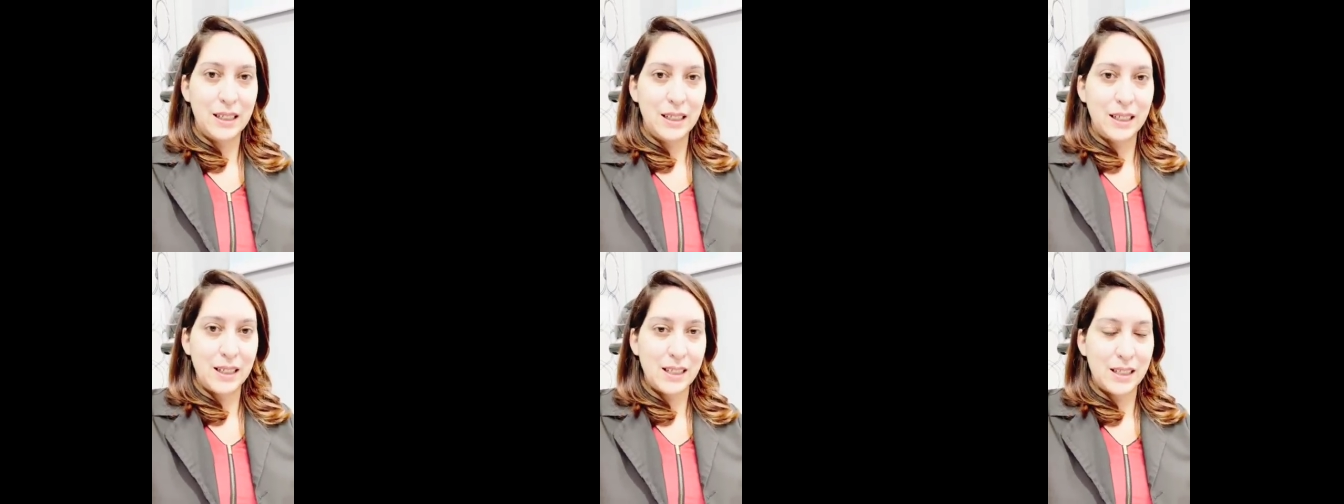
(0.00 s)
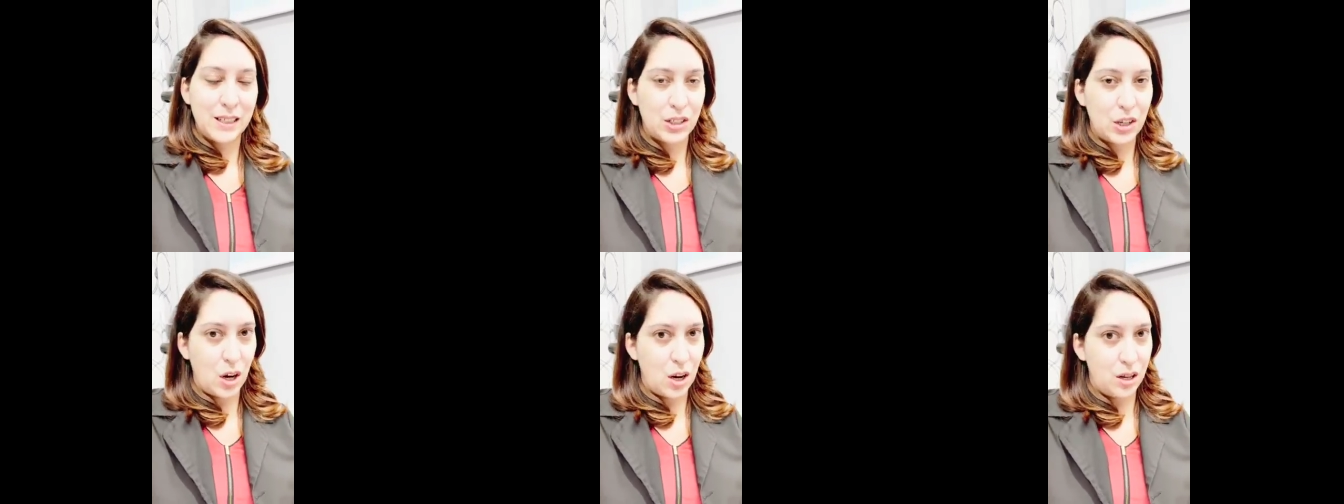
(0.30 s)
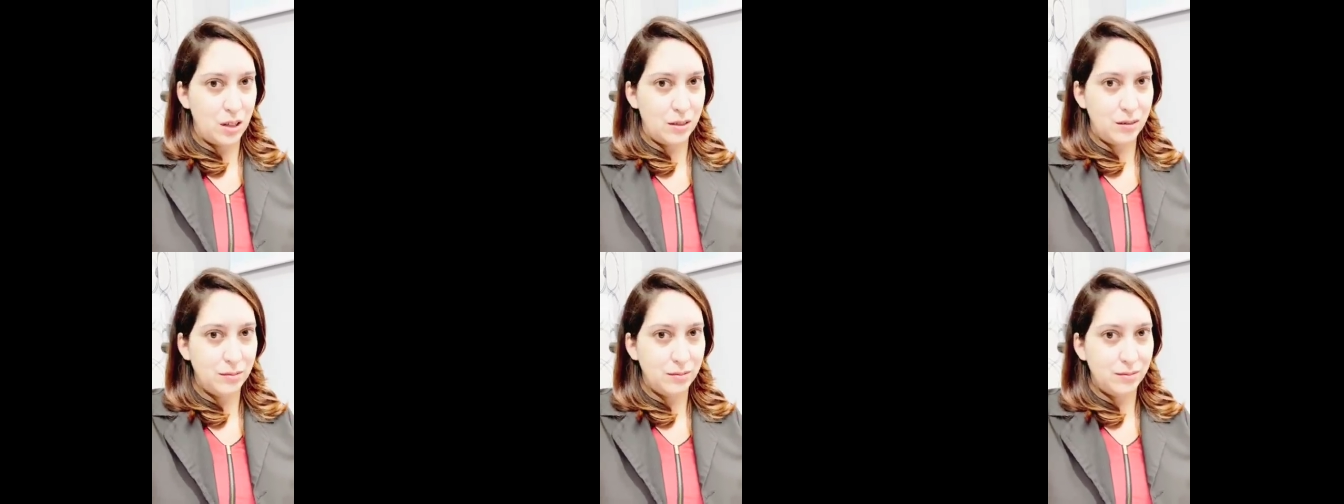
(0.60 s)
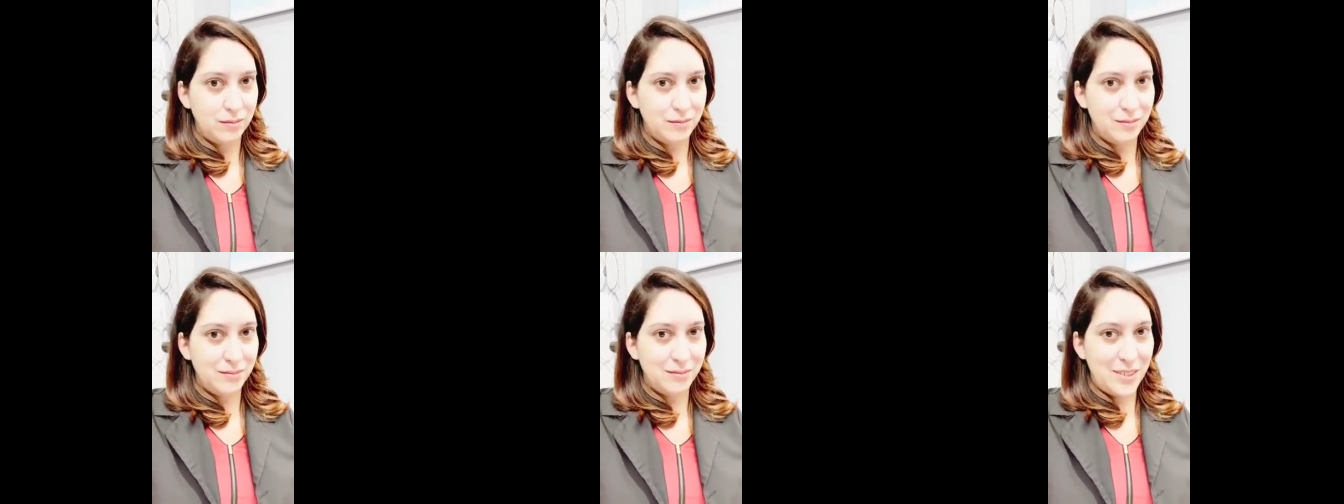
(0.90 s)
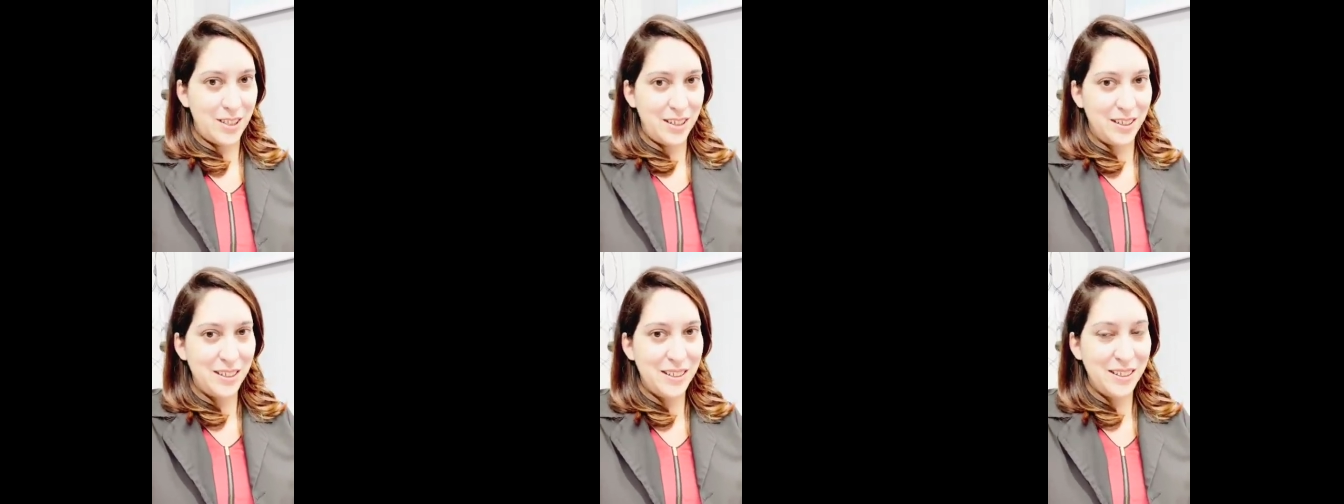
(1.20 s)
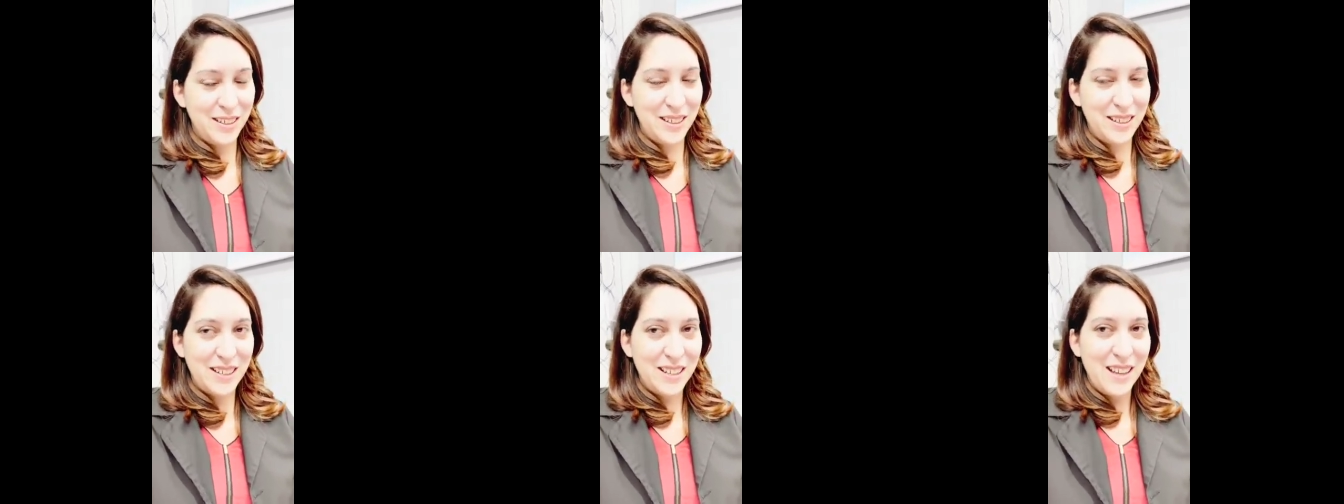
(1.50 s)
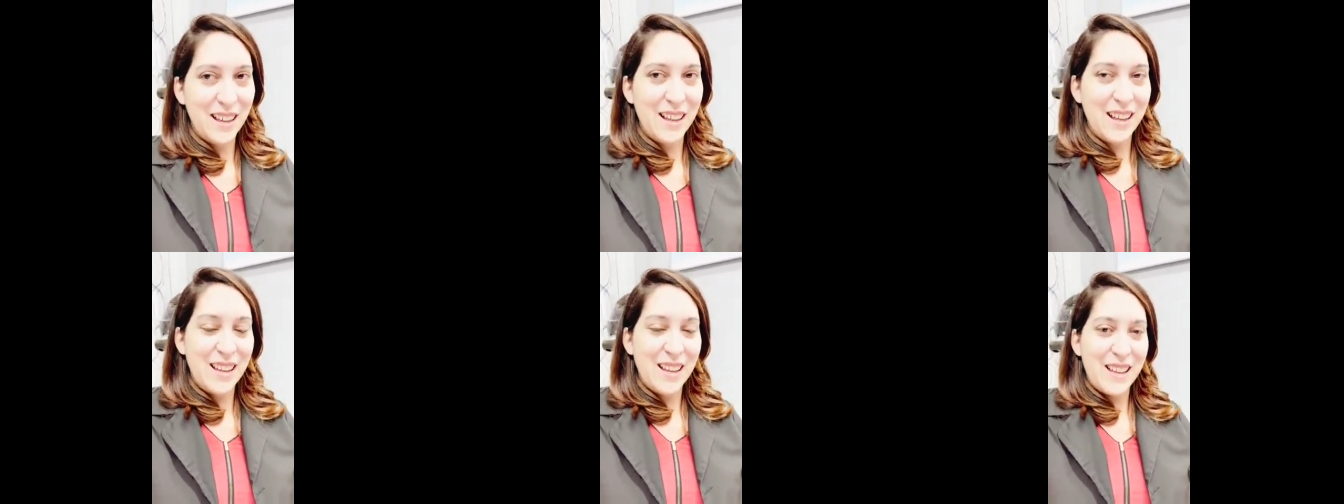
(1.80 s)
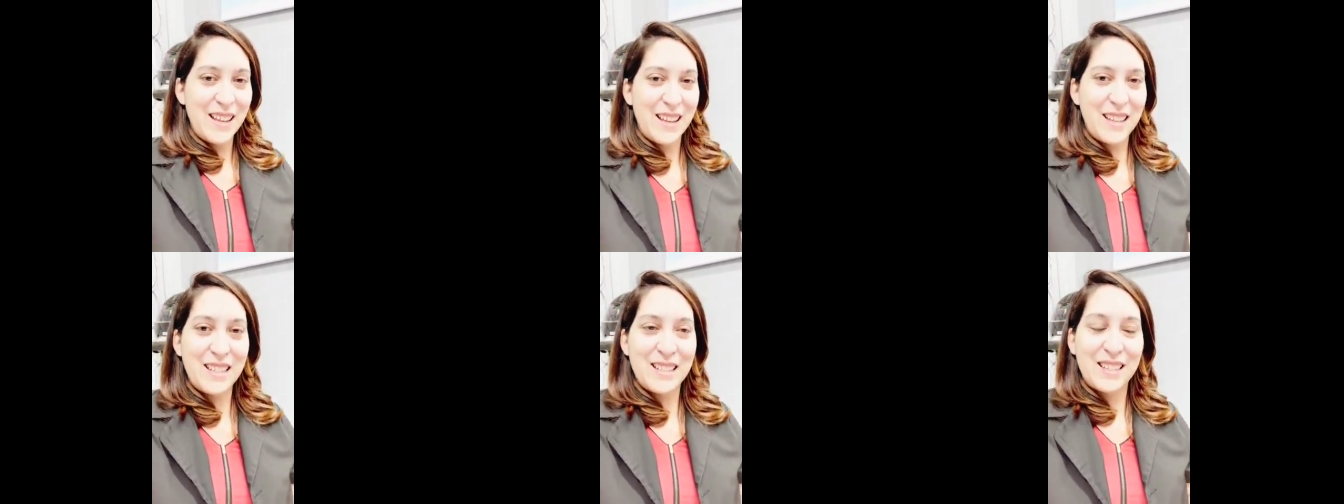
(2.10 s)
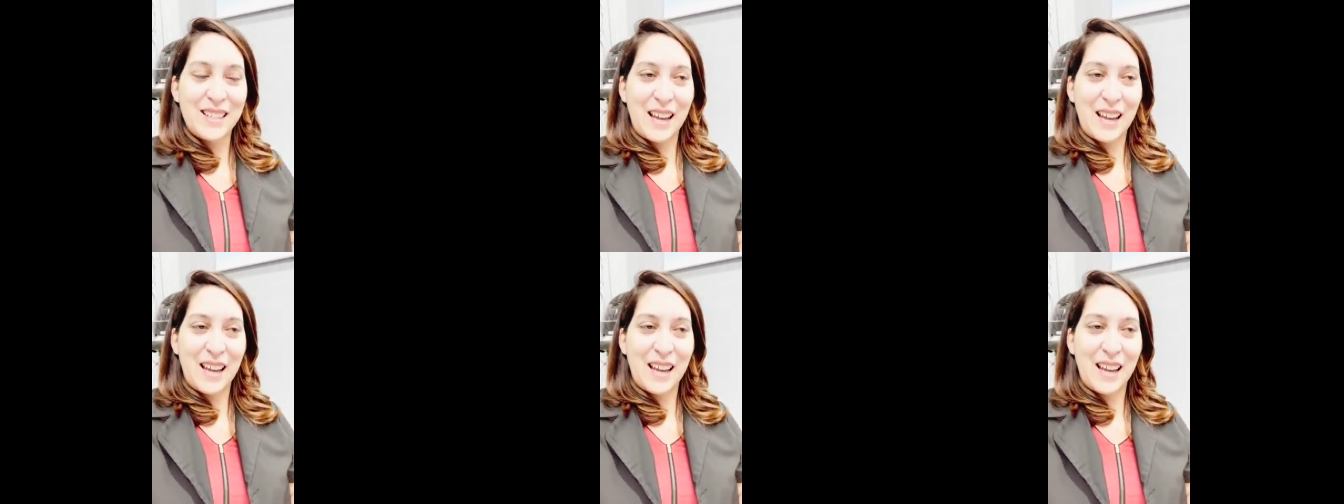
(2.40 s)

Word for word: It's not. It's